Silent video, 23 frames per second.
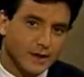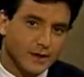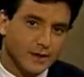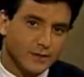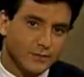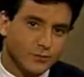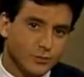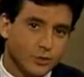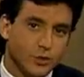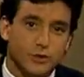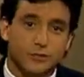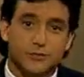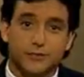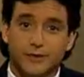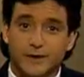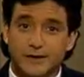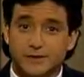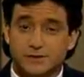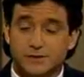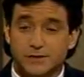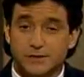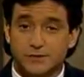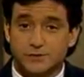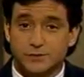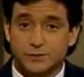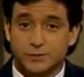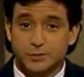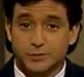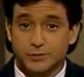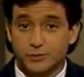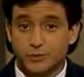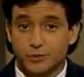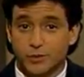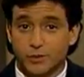More facelifts are
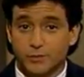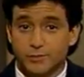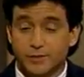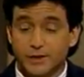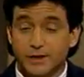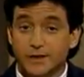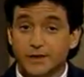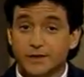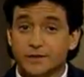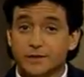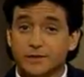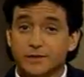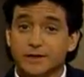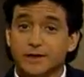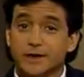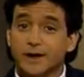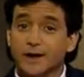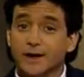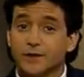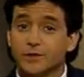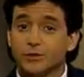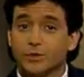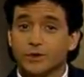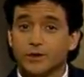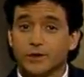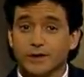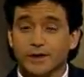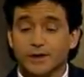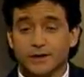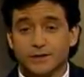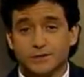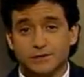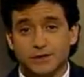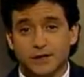performed here than anywhere
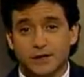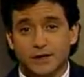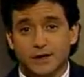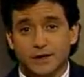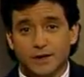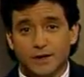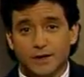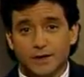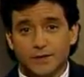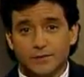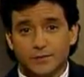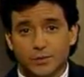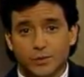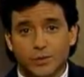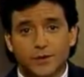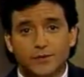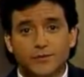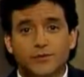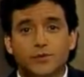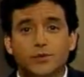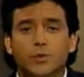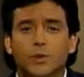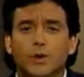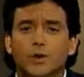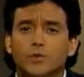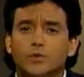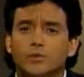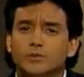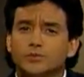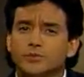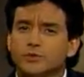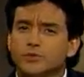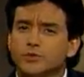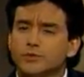else. What if you want to
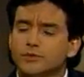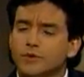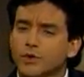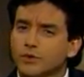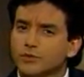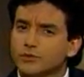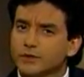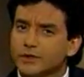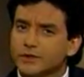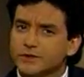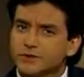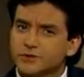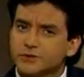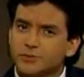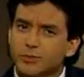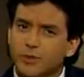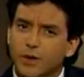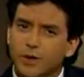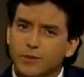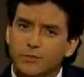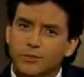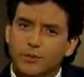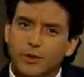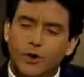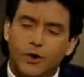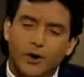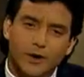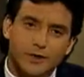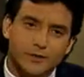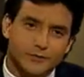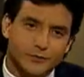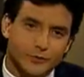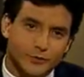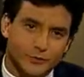improve only a small
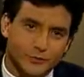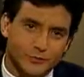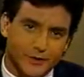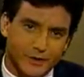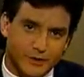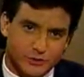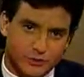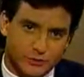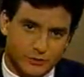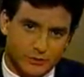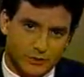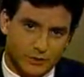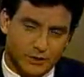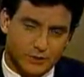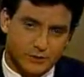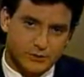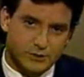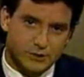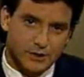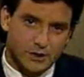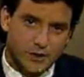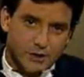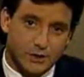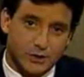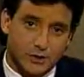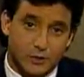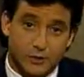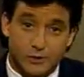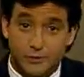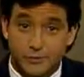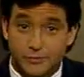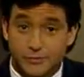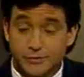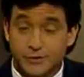part of your facial looks, or
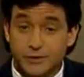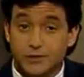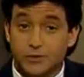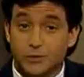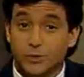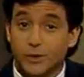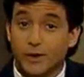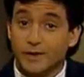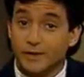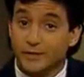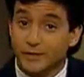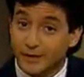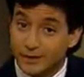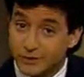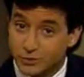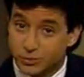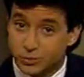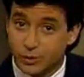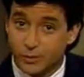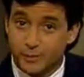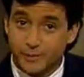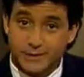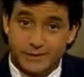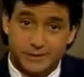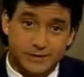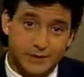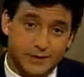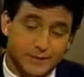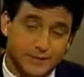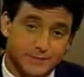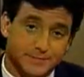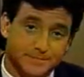you feel the way this woman did?